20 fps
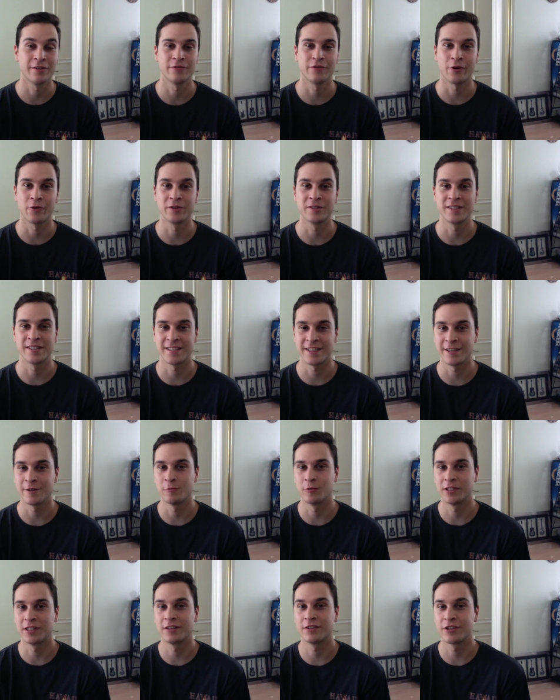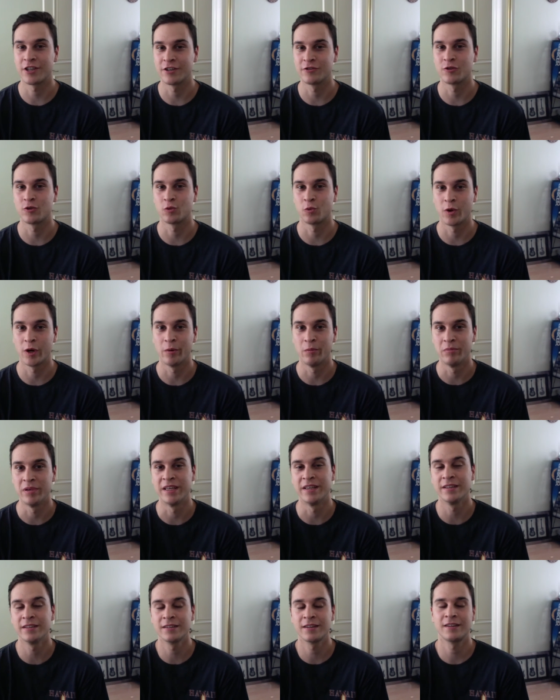forward to seeing what the changes will
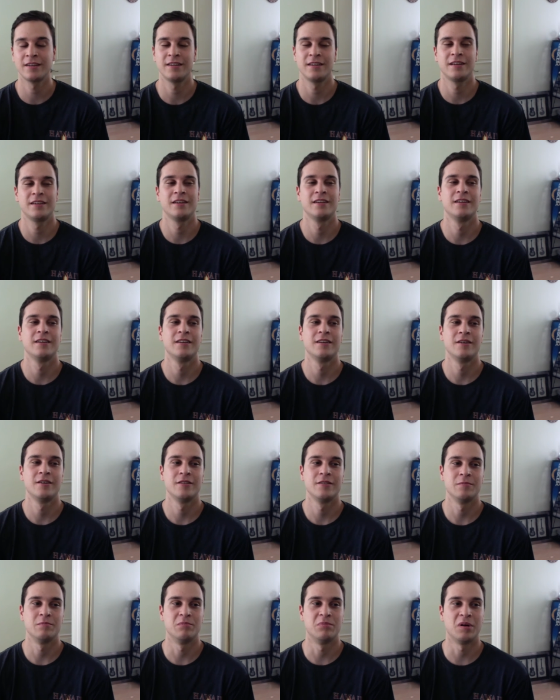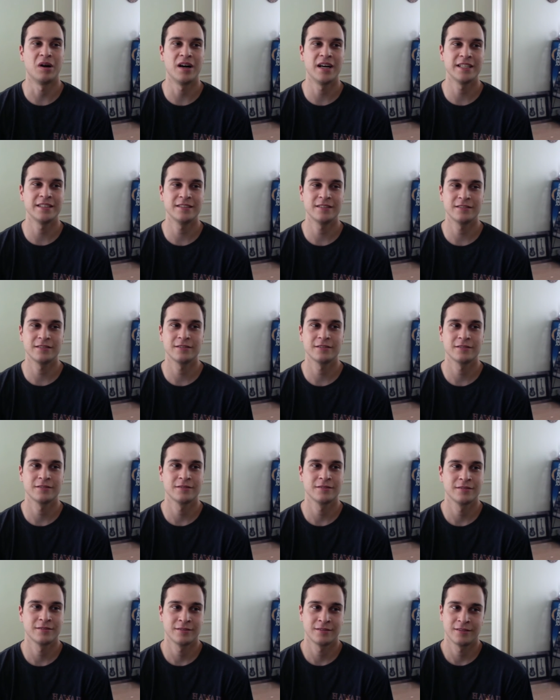be. But
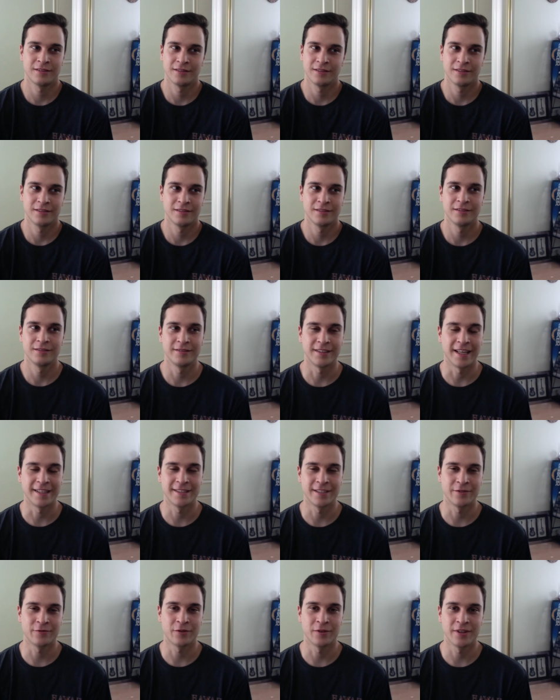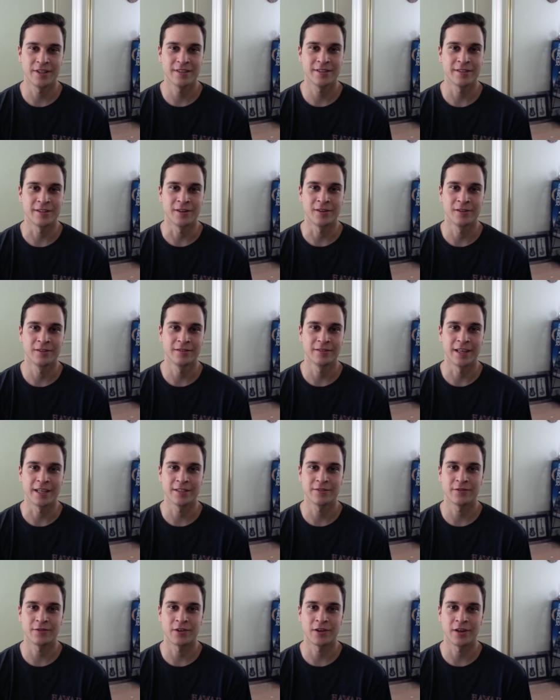that's it for this year. Thanks
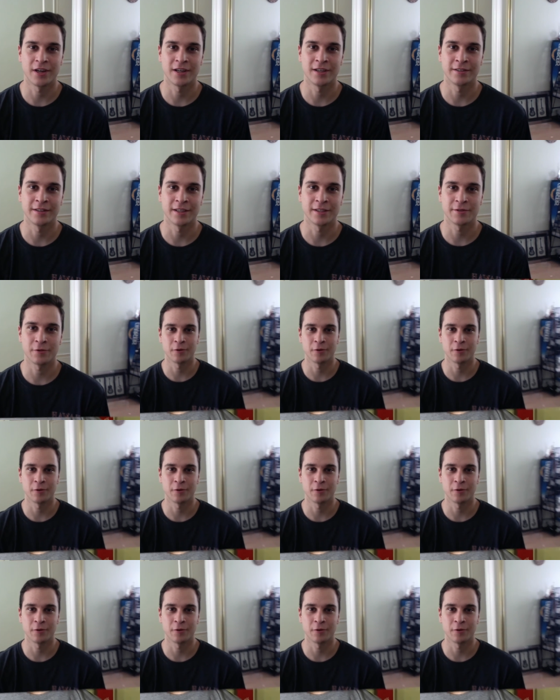for uh, thanks for